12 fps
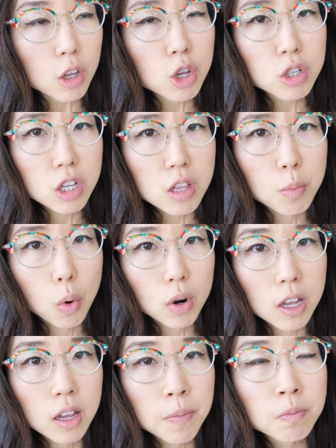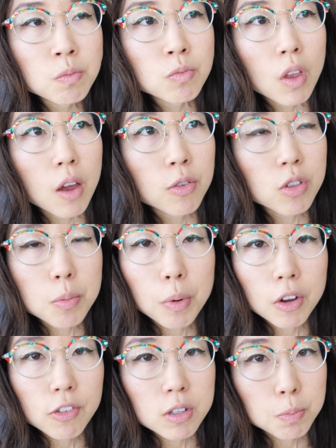Usually in the morning for the
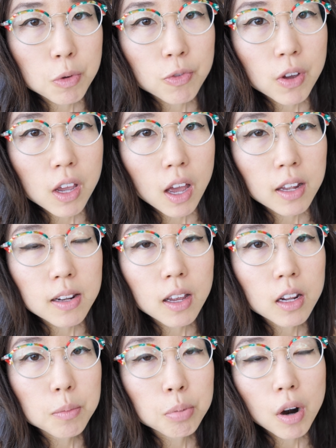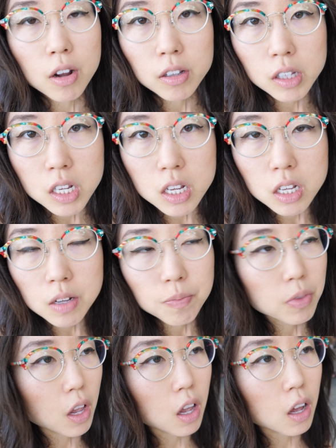breakfast buffet, I'd get broccoli,
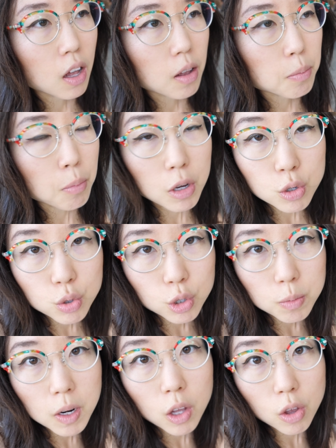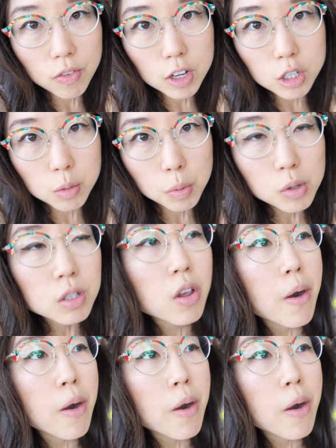um, mushroom, and other vegetables.